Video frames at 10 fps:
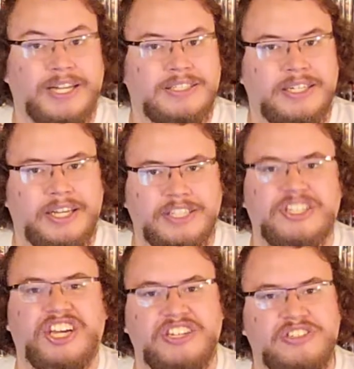It's an it's
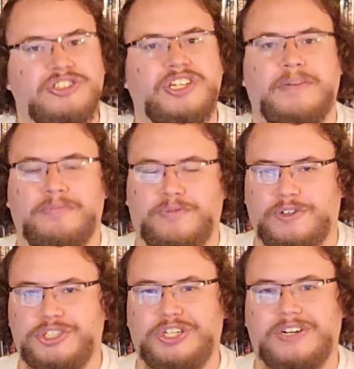a hidden gem for
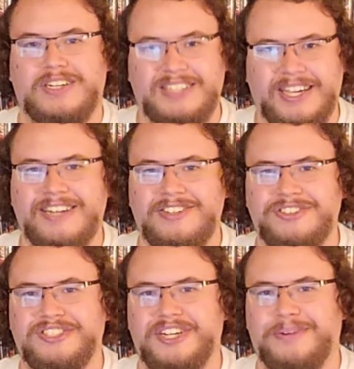sure. It's a hidden
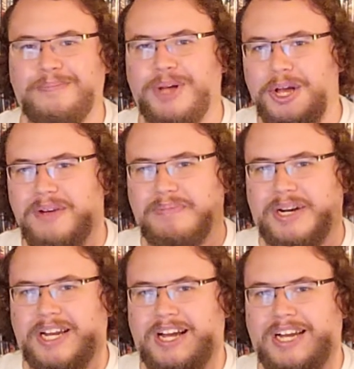gem, but
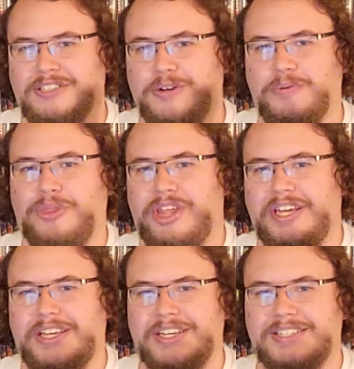I I don't
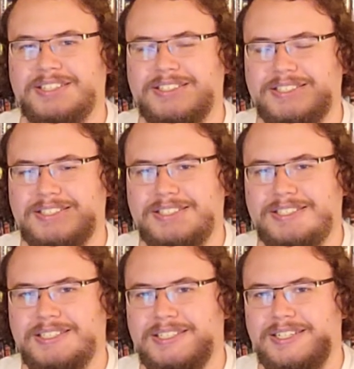think
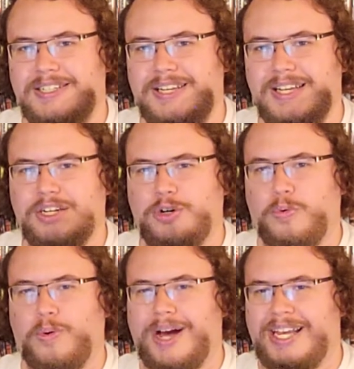it's
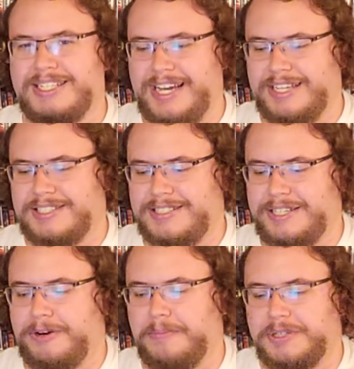quite S
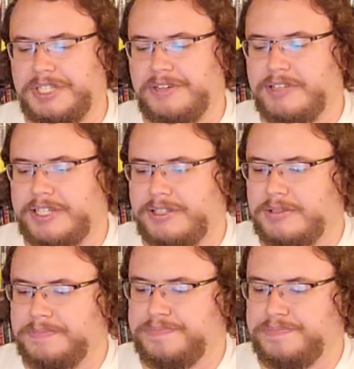tier material.